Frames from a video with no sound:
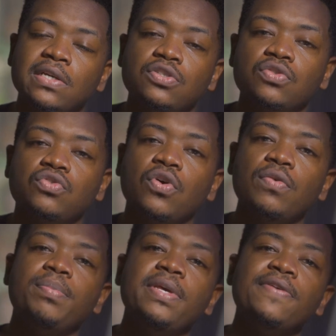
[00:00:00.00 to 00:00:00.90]
So
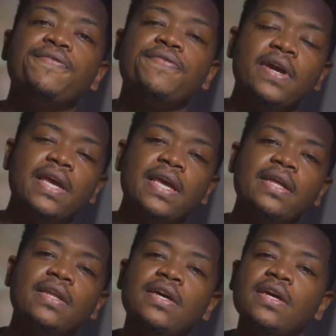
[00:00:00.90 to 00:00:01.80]
don't be
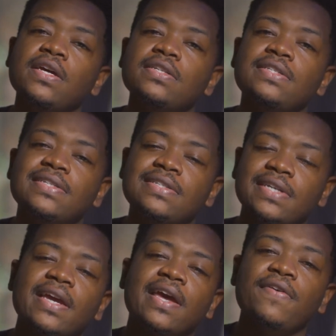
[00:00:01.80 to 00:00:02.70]
afraid to
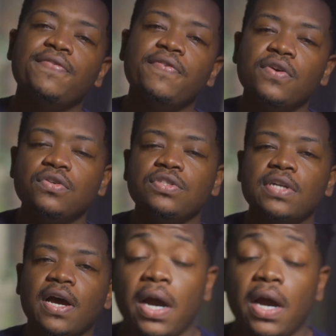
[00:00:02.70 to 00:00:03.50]
check out Photoshop.